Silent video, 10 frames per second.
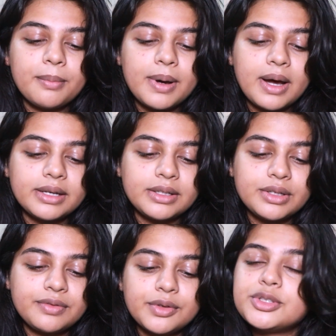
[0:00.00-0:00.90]
But
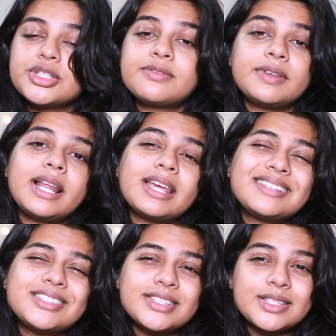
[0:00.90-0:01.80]
if you just feel like
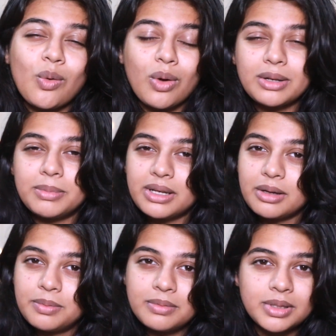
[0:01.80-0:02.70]
it's just oil
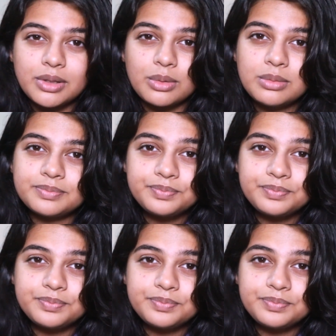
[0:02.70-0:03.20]
buildup, you know,